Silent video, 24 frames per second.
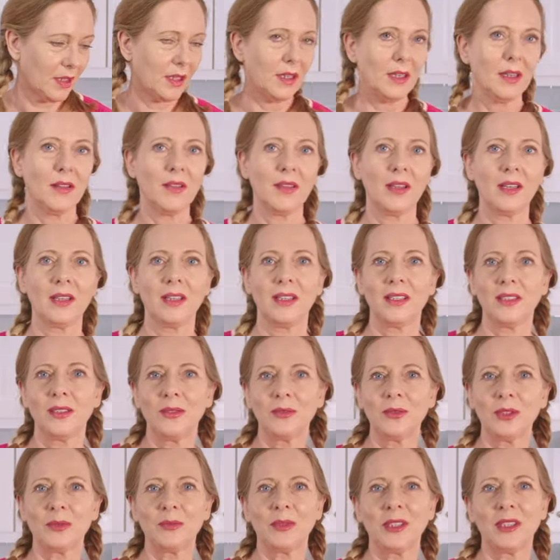And then I
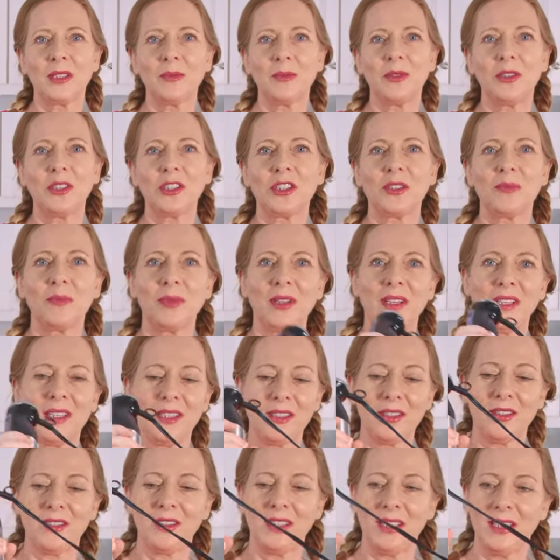use my immersion
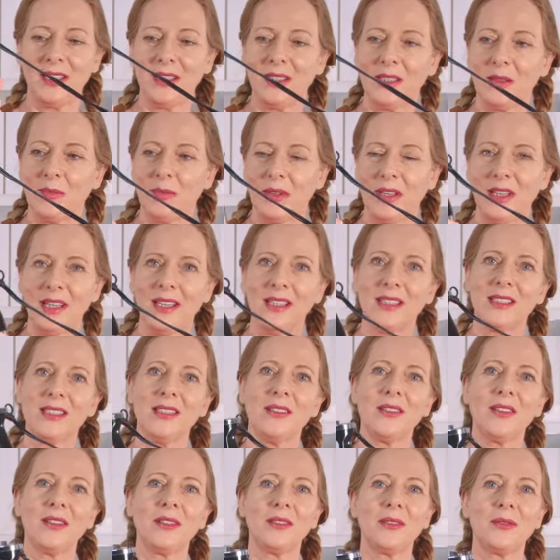blender and blend
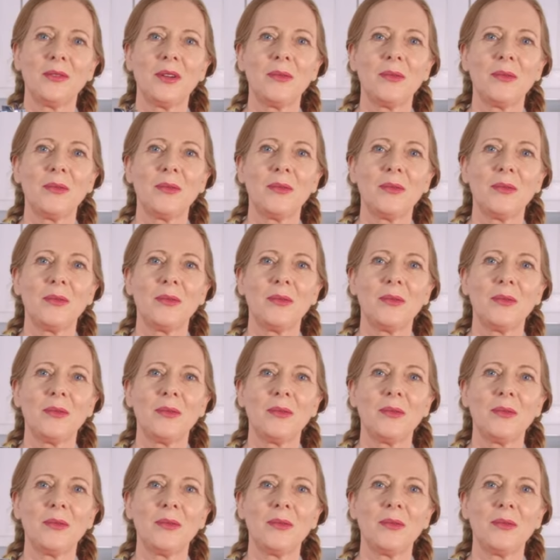in the